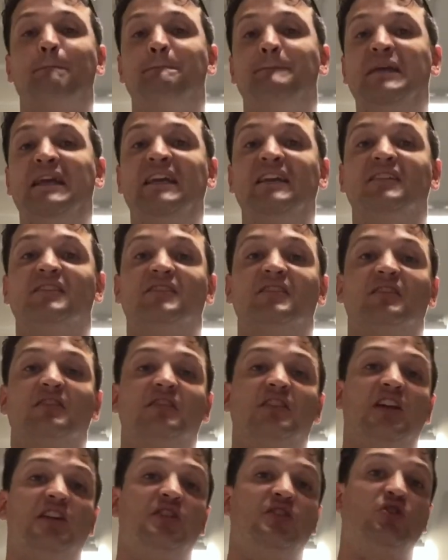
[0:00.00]
beats
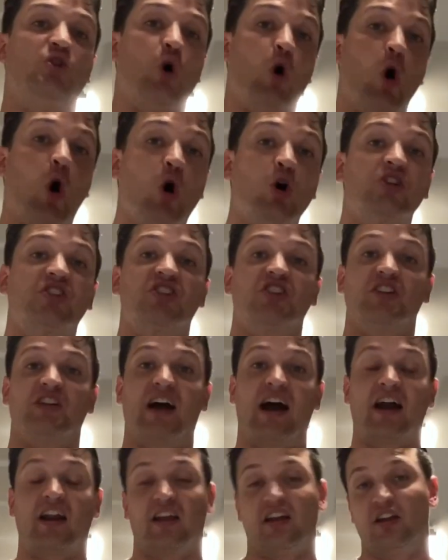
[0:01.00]
the dog shit
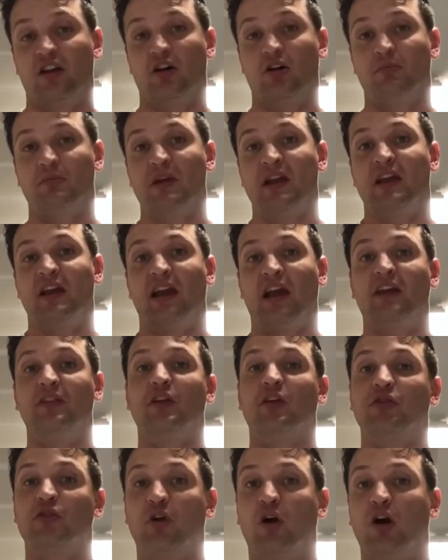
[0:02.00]
out of him in
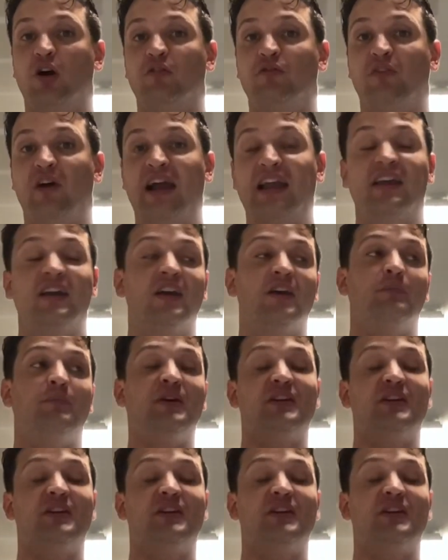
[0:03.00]
the third fight,